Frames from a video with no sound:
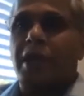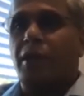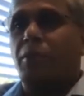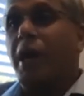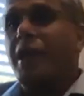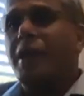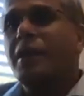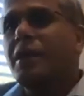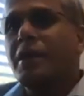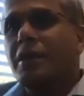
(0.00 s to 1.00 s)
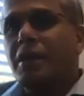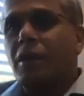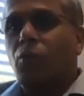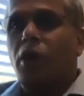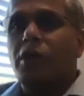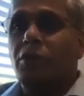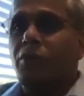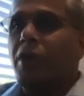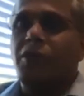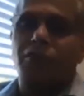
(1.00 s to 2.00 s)
And in my what the
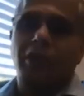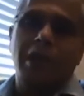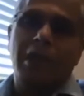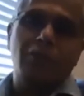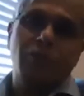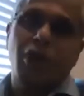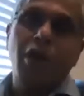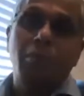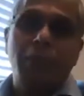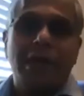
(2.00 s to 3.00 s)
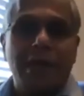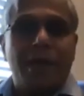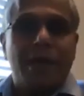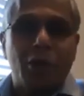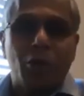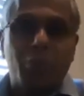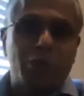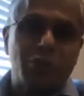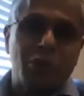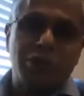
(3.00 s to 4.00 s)
way we have done it, we have not mitigated open
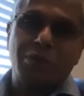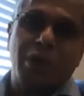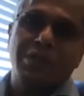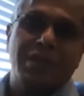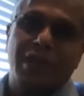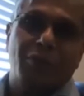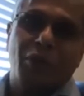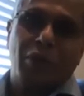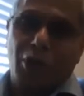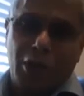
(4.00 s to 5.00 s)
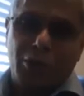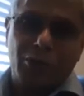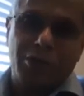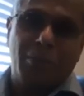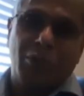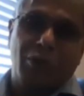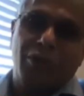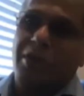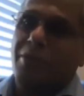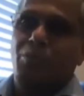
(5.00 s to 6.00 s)
source by saying we will not use them or
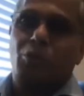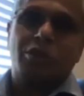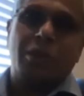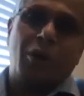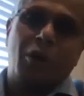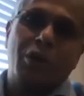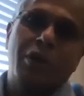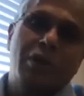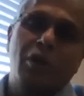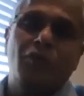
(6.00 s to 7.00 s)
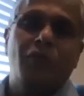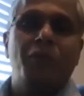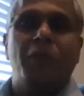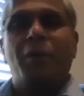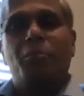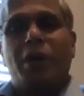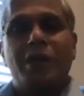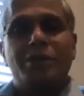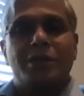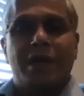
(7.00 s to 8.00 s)
we'll push them out. We have
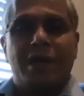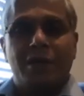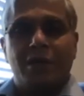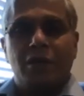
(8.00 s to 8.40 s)
embraced that.